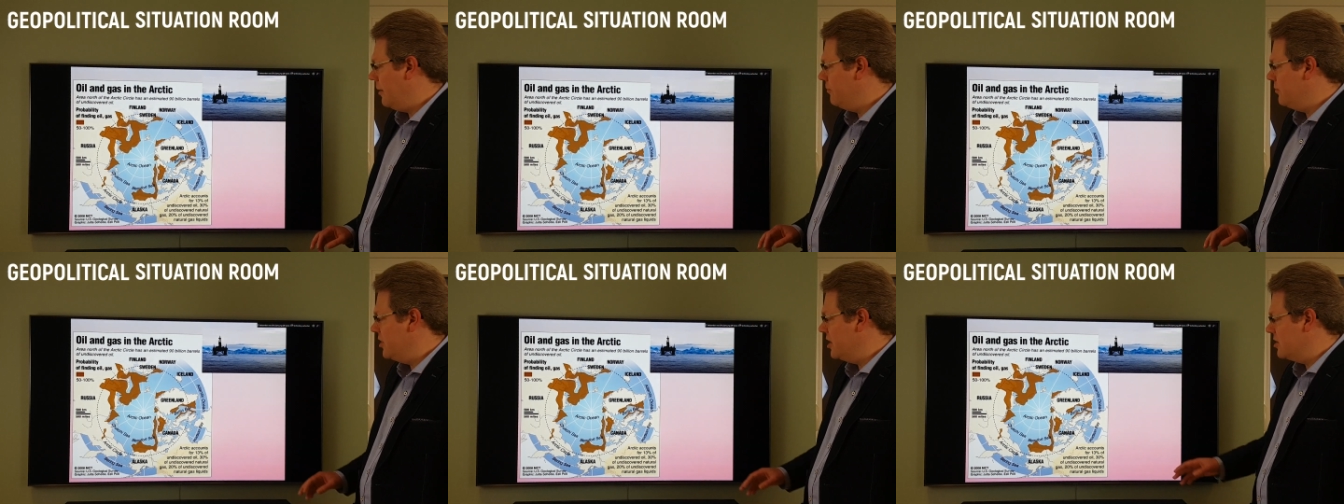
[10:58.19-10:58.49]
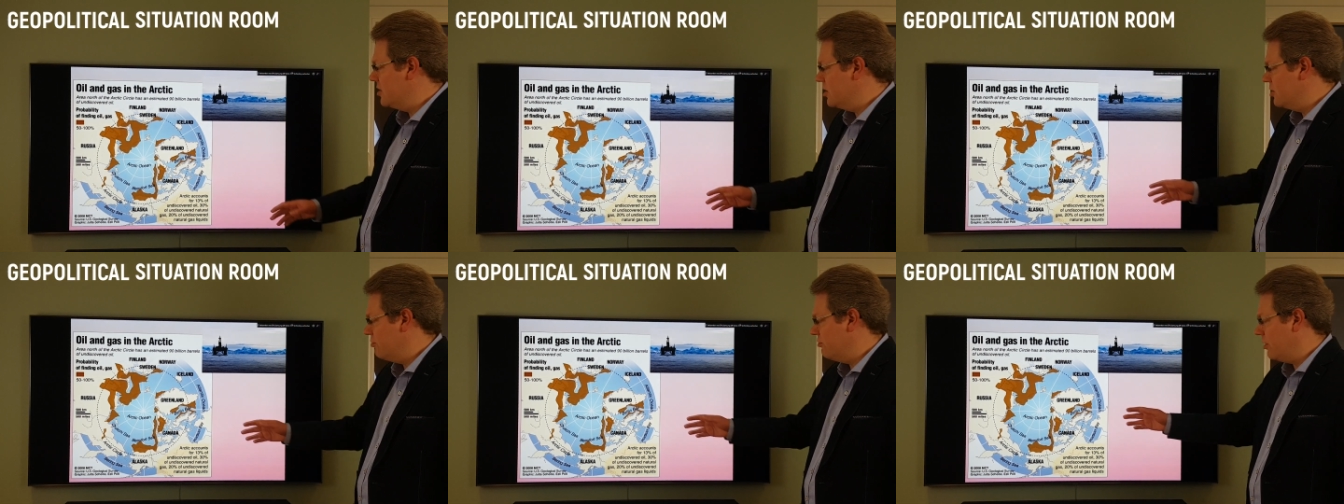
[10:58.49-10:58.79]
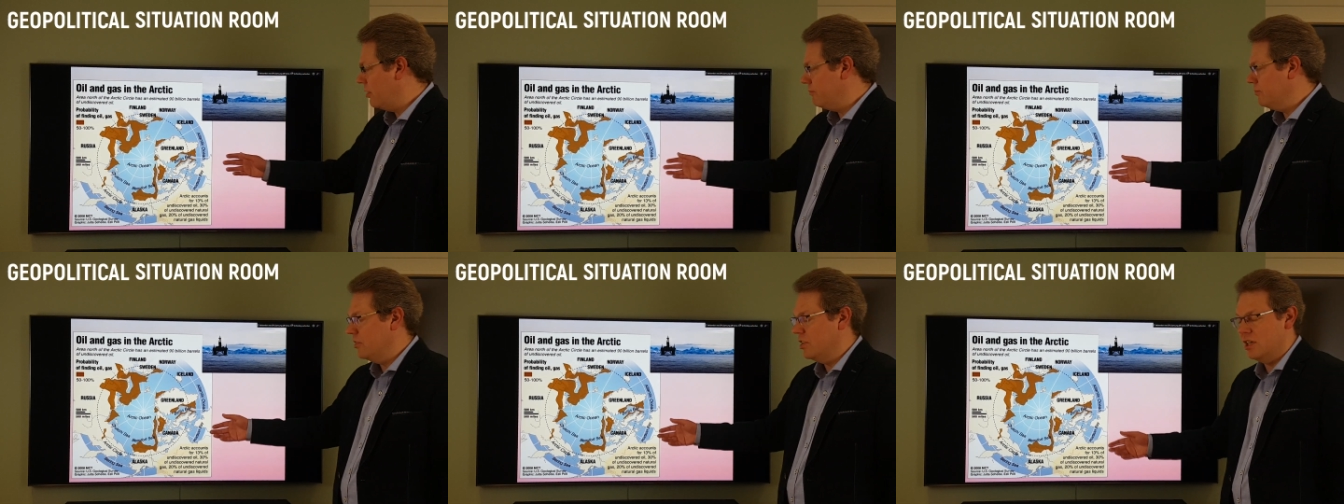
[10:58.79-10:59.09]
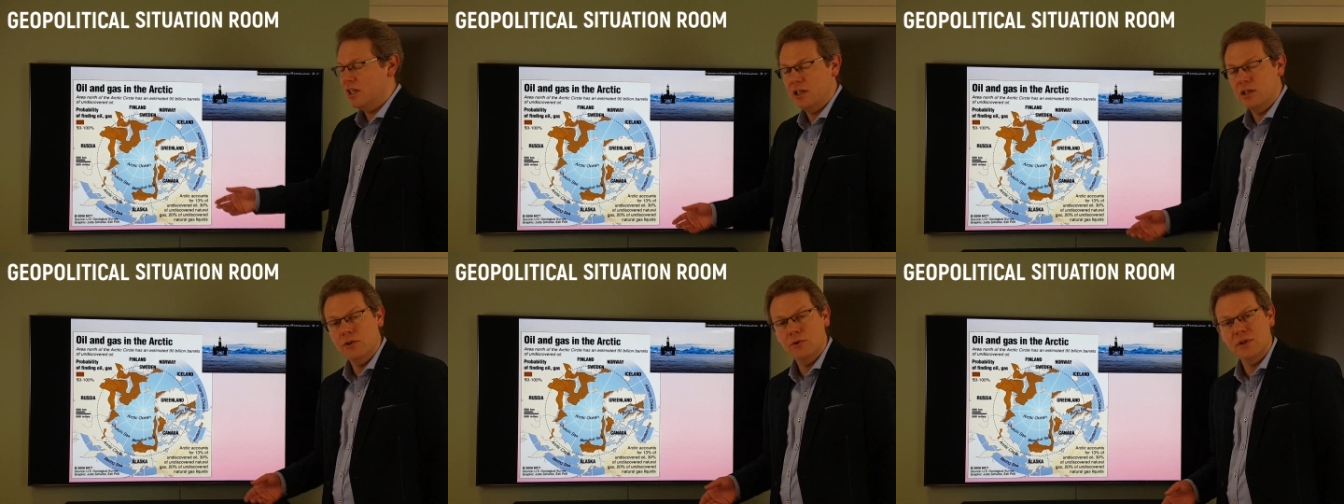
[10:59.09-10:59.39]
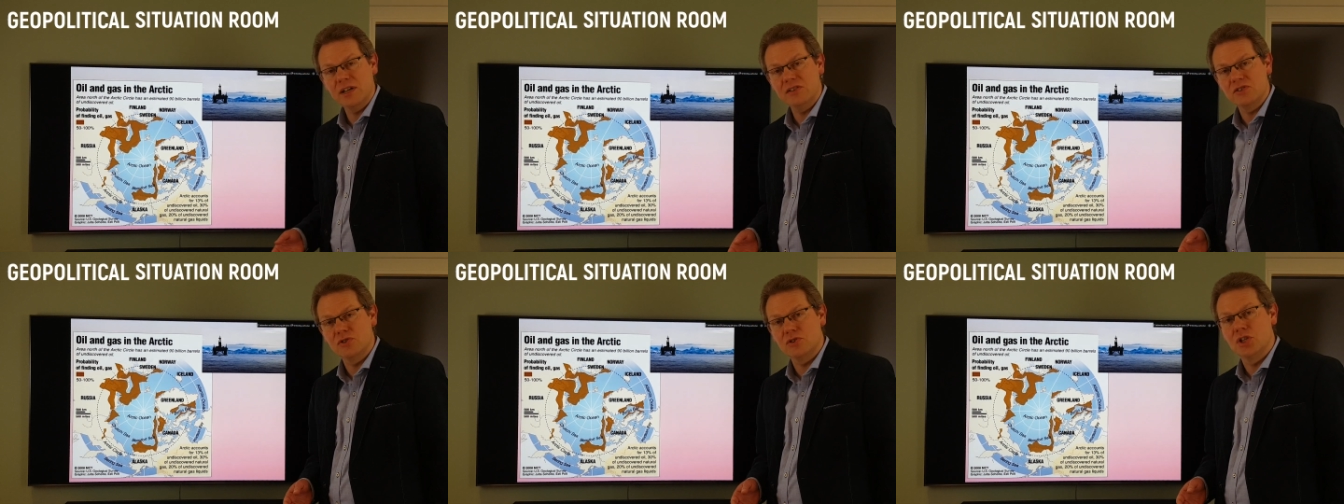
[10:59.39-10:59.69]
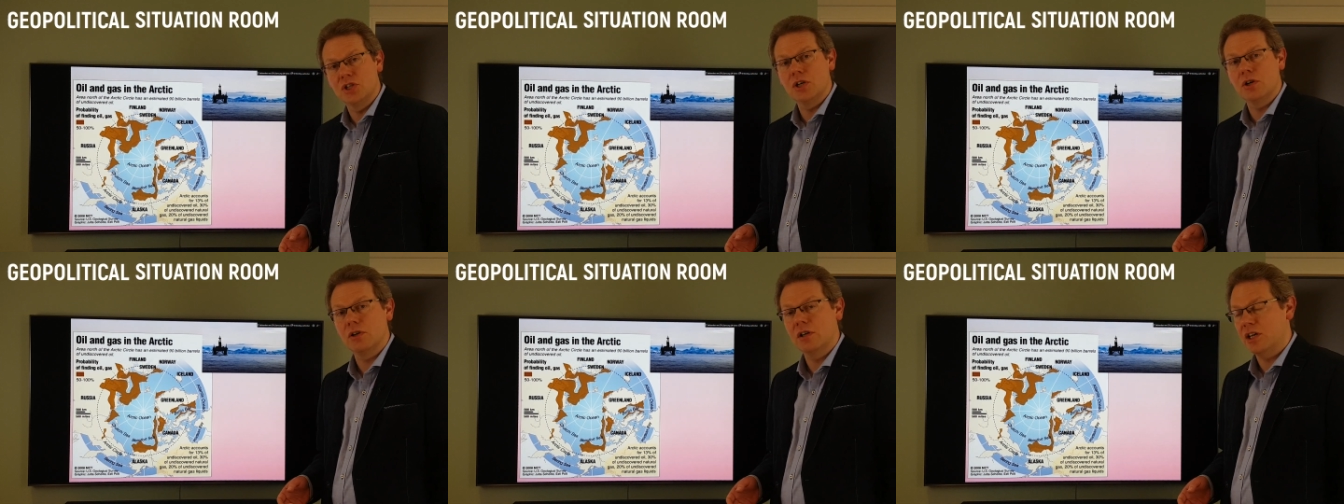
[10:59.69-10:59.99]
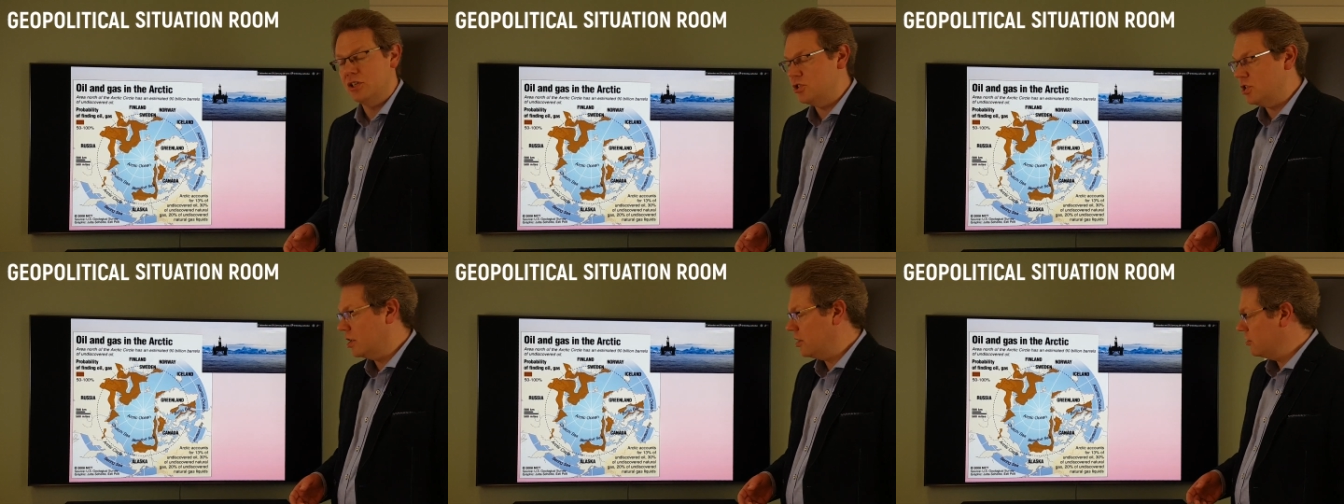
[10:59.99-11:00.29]
This is from the US
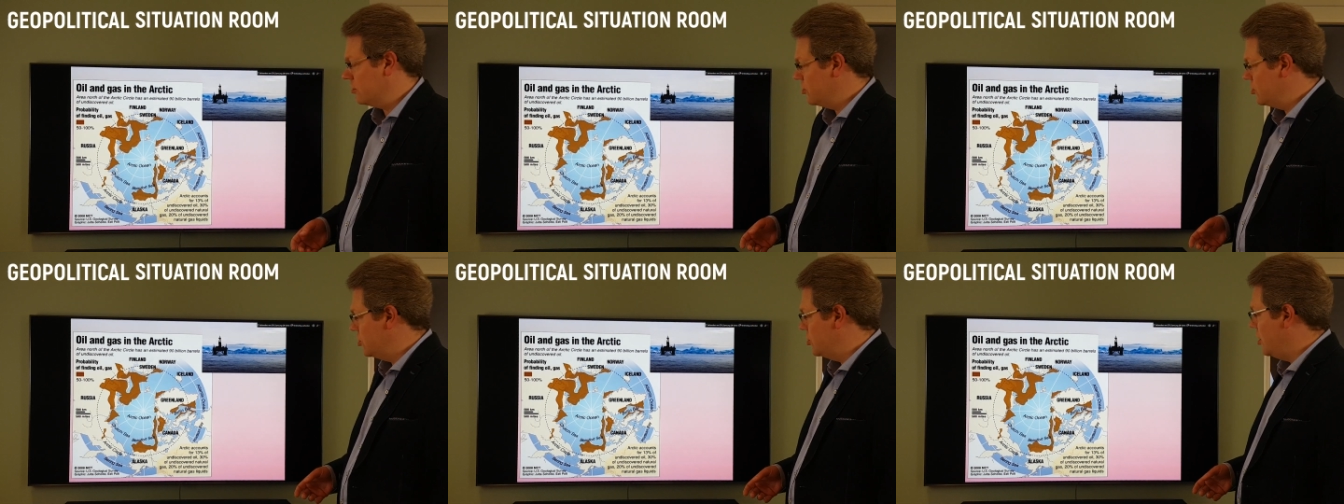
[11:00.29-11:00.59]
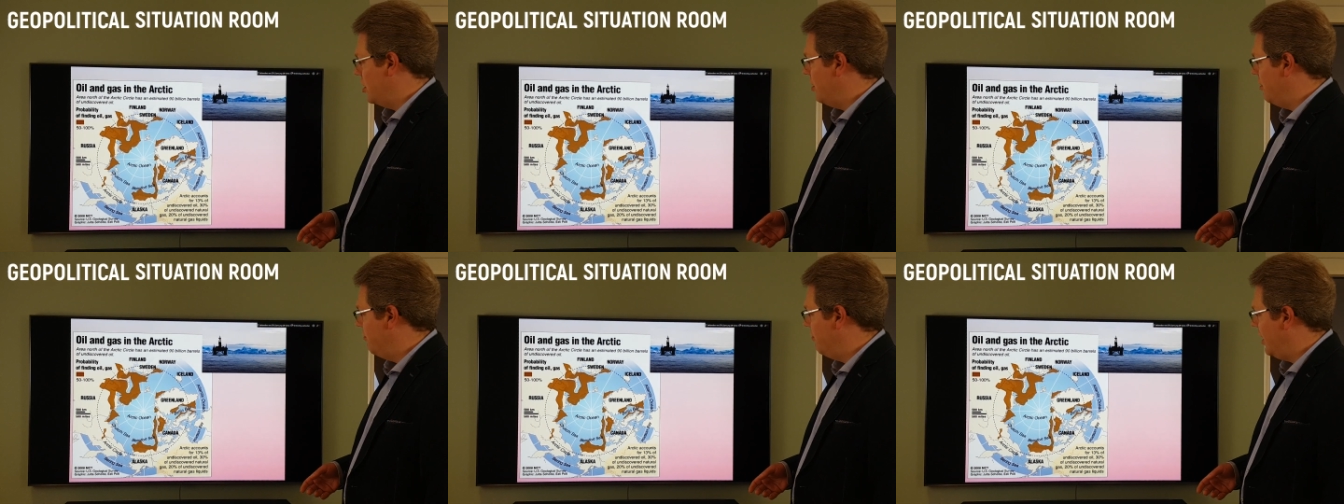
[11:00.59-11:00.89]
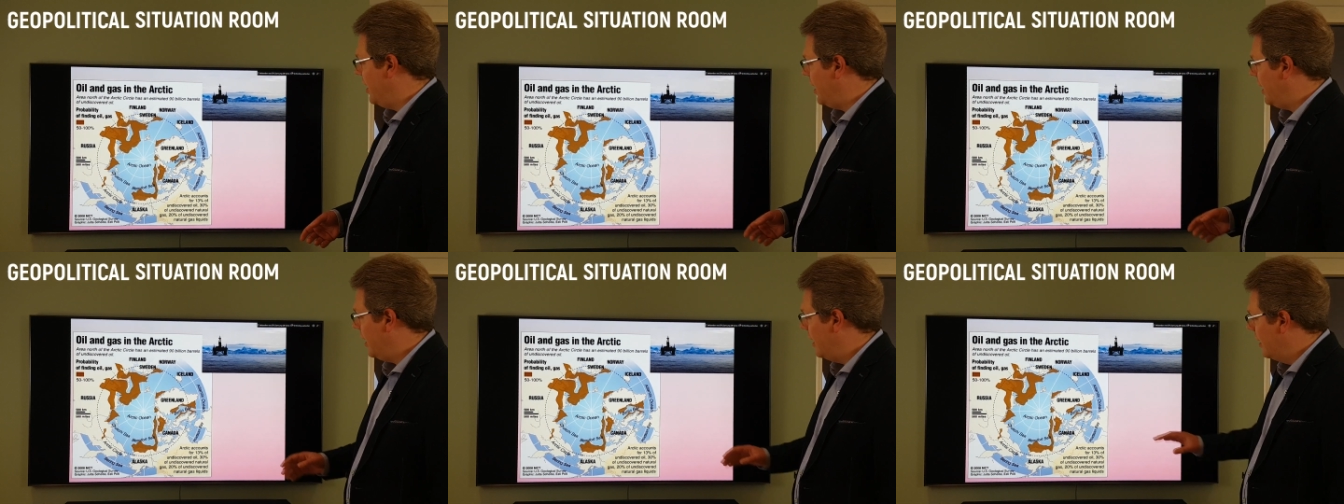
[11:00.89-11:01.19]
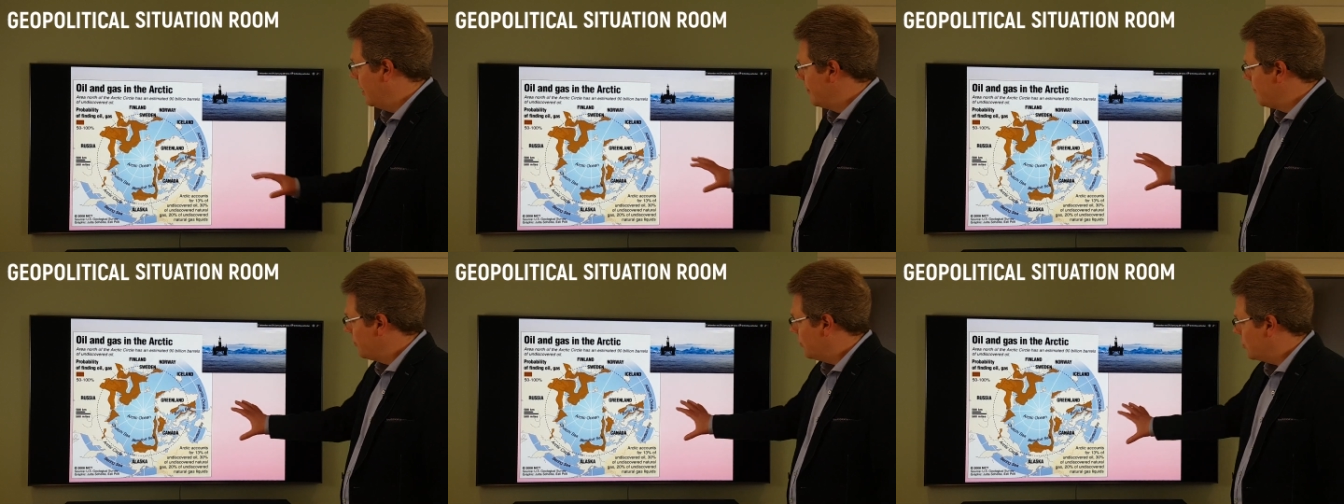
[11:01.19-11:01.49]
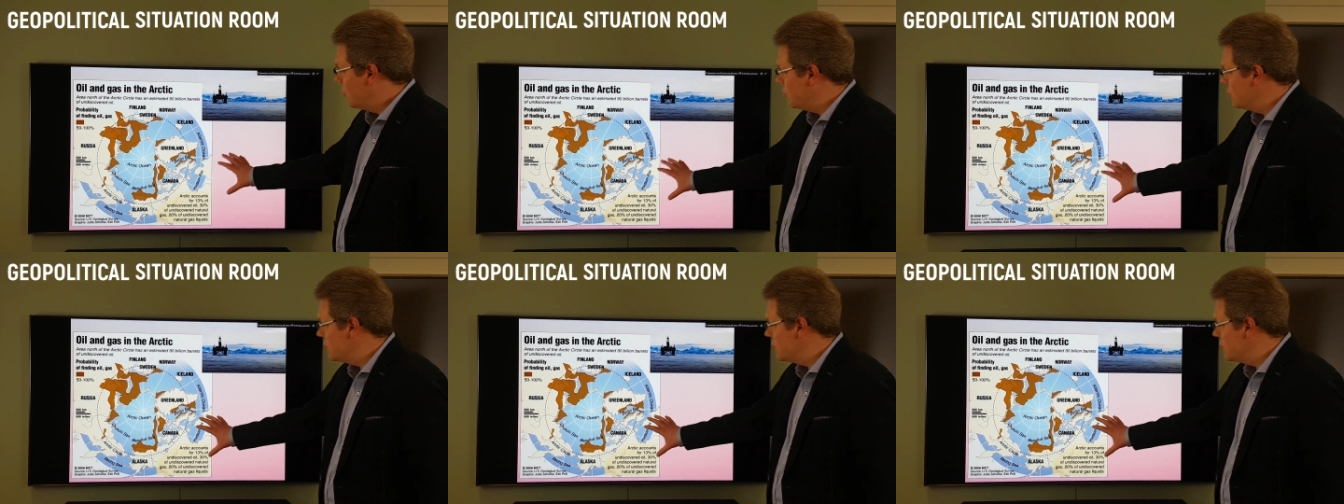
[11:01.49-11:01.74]
Geological Survey. You